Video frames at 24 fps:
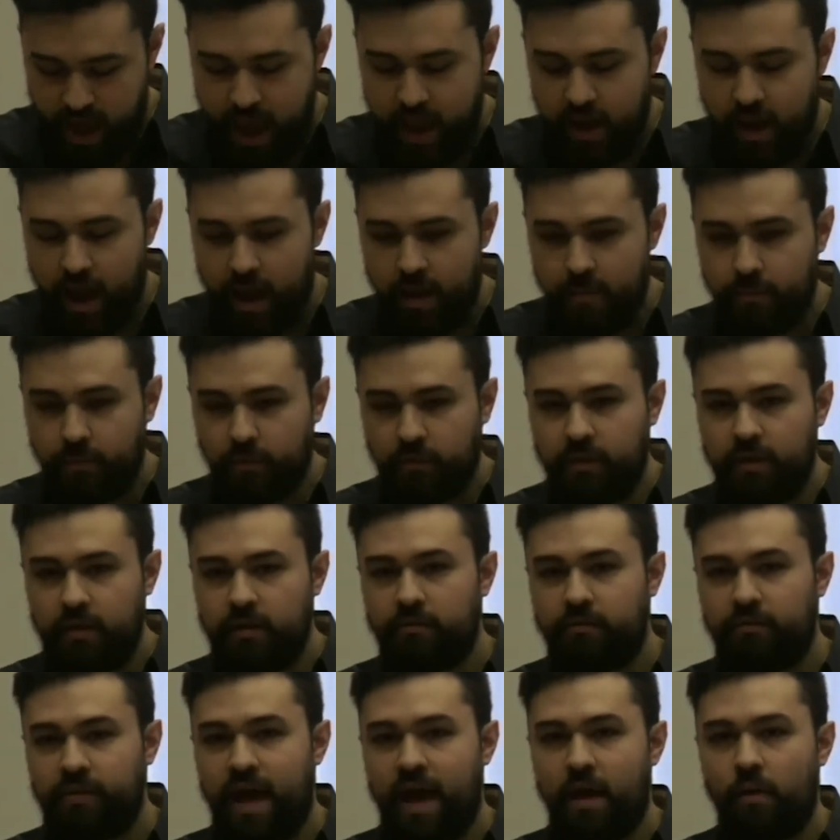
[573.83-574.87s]
And I
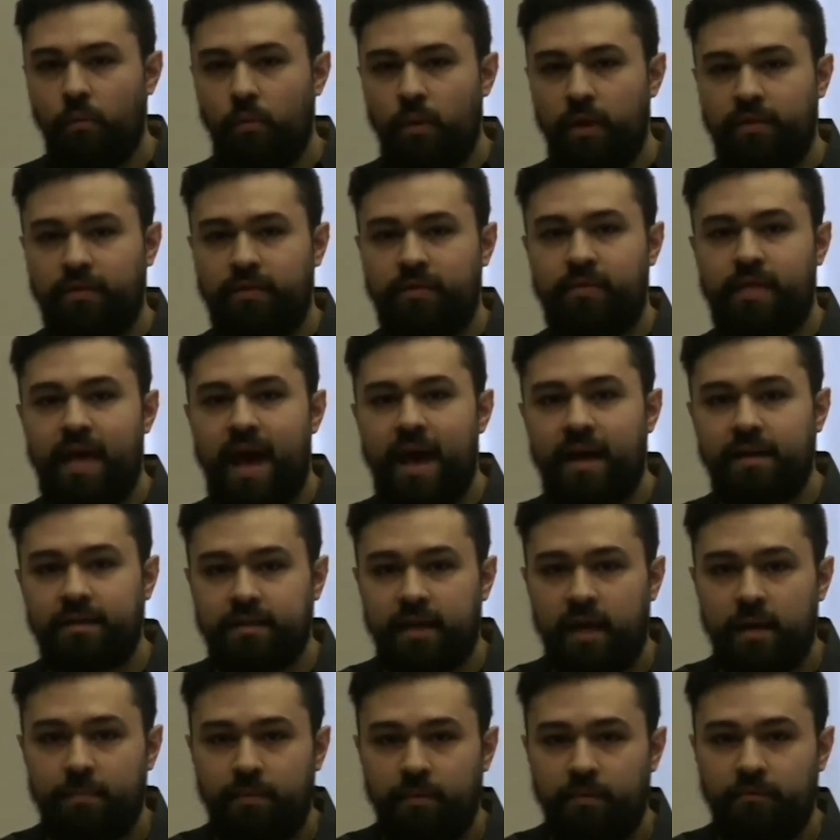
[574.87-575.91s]
believe that with that
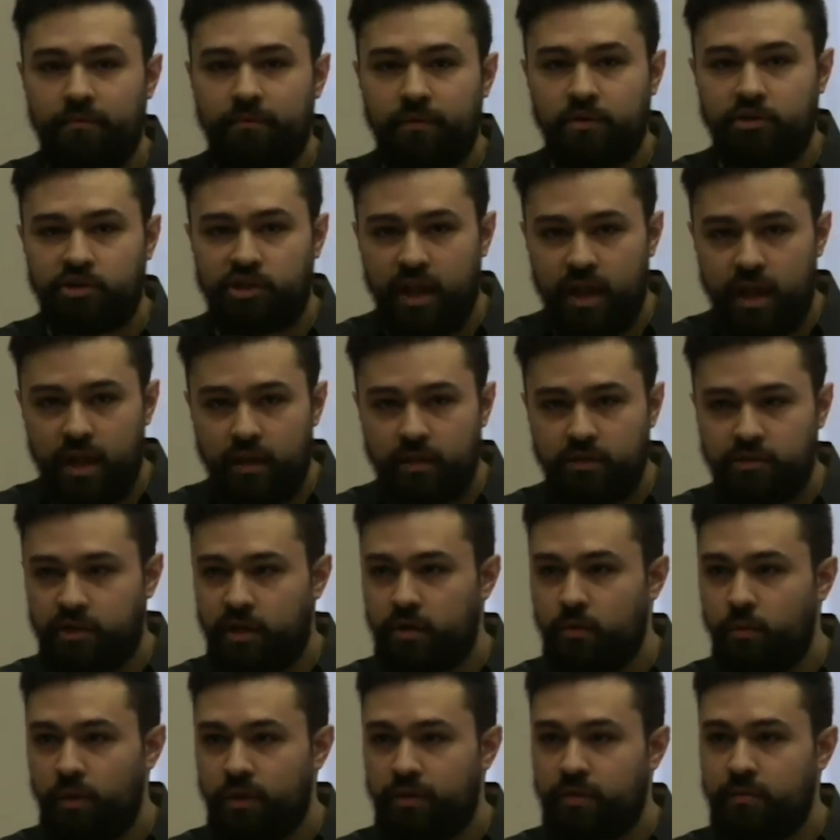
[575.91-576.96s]
type of change
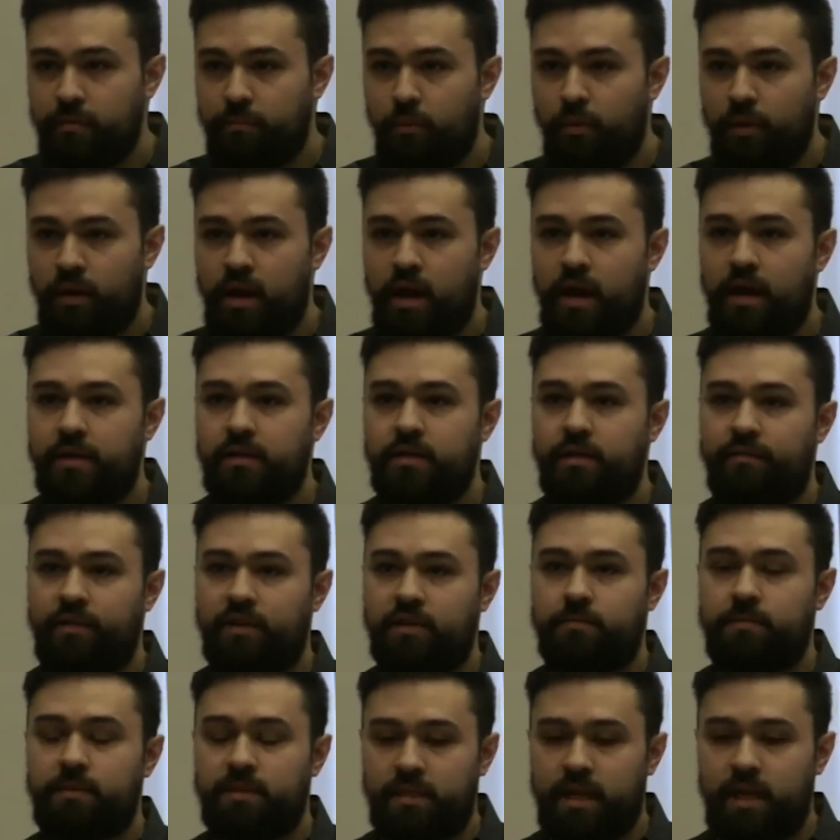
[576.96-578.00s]
and with the boycott and
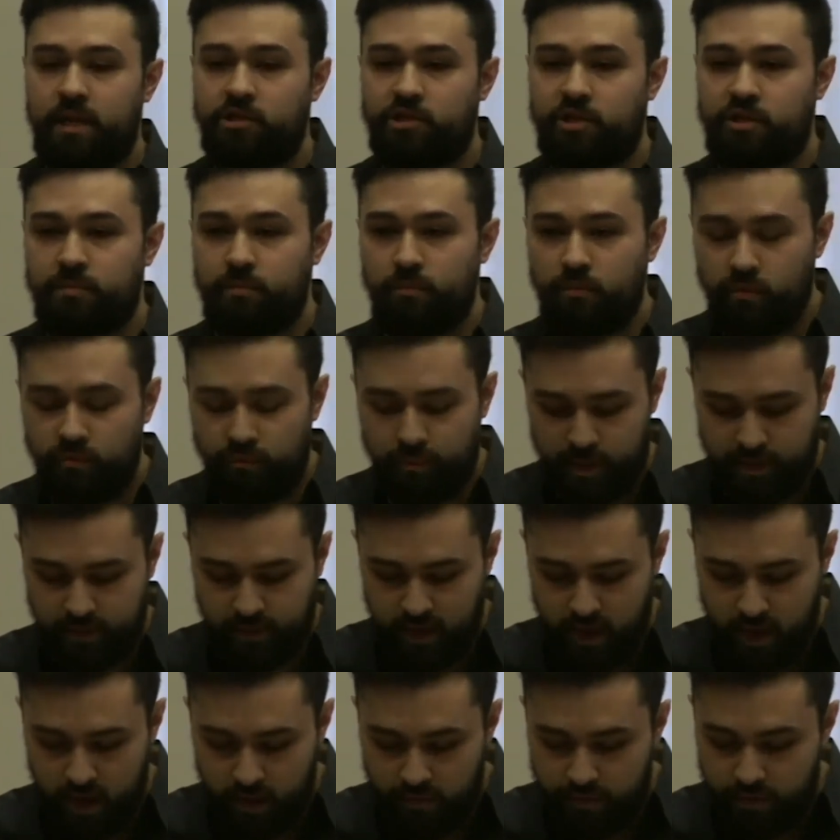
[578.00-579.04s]
divestment sanctions movement,
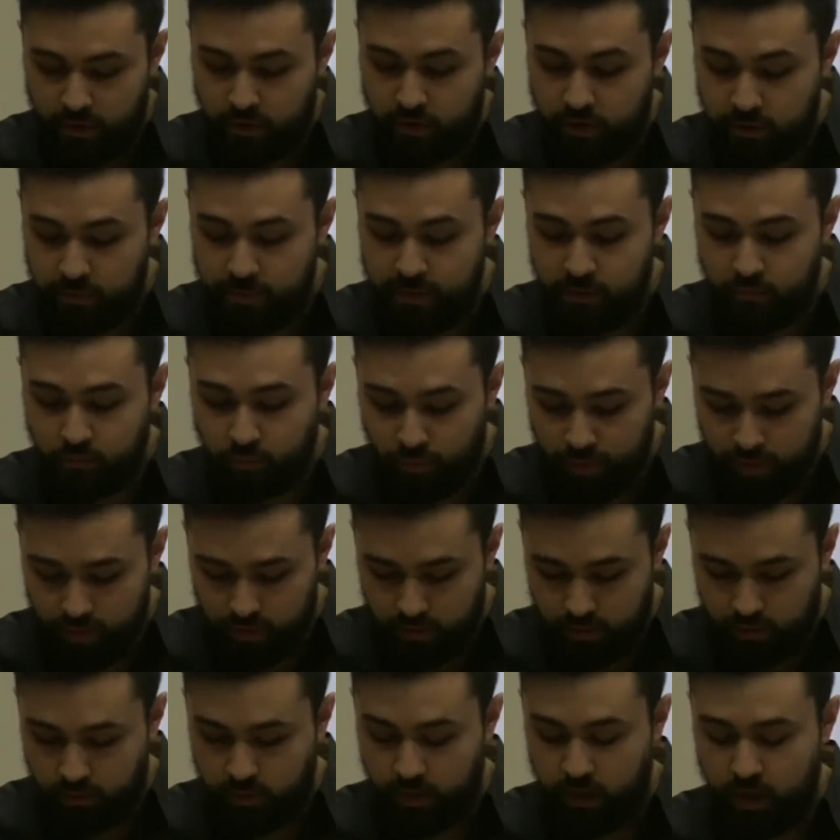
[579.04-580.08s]
there could be
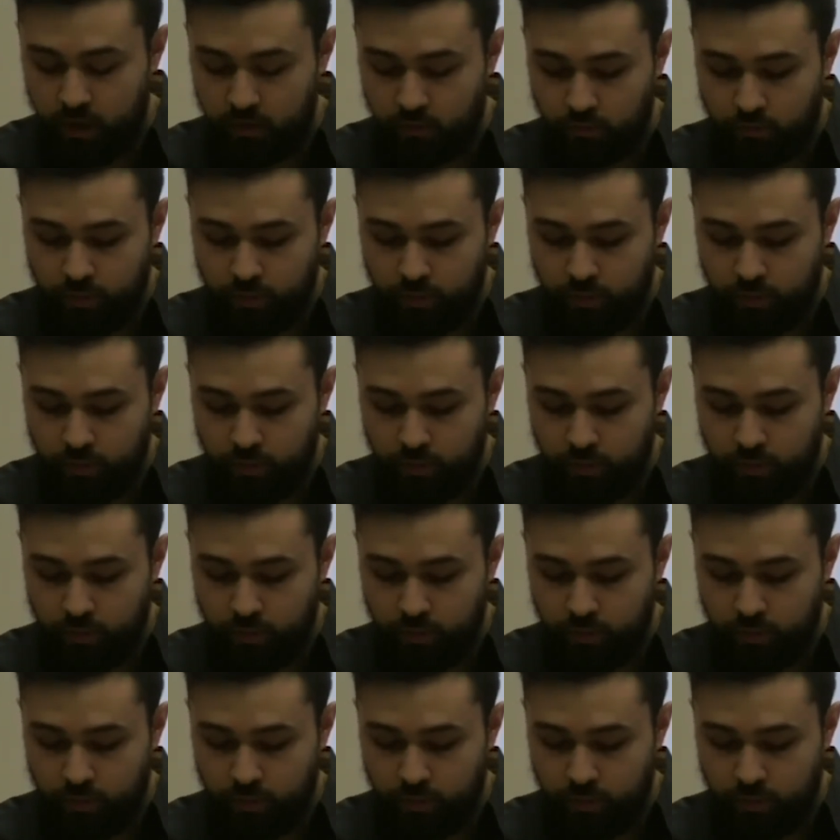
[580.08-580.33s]
real